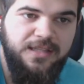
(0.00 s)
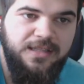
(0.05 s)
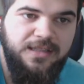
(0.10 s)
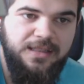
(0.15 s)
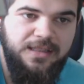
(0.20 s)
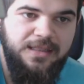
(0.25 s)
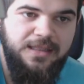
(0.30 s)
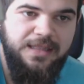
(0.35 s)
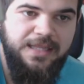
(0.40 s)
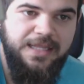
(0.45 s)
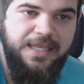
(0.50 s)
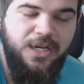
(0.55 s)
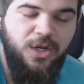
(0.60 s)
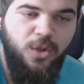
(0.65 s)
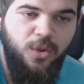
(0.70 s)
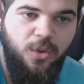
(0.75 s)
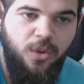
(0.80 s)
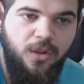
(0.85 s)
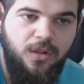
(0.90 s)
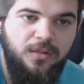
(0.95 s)

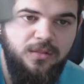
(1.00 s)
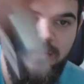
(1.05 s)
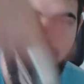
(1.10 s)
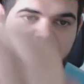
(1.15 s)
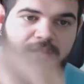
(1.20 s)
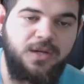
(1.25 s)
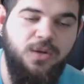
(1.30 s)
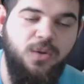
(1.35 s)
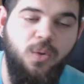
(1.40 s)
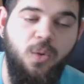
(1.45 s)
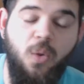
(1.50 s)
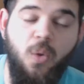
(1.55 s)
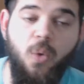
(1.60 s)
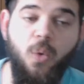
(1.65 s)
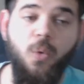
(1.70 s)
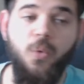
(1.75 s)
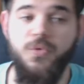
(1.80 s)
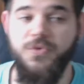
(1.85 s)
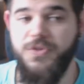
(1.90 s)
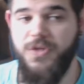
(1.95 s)
little
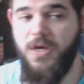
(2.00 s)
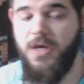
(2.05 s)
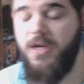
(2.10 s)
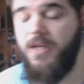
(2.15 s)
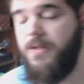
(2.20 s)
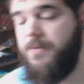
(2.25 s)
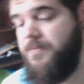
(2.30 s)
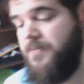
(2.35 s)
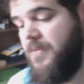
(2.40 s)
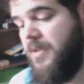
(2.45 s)
holes on it.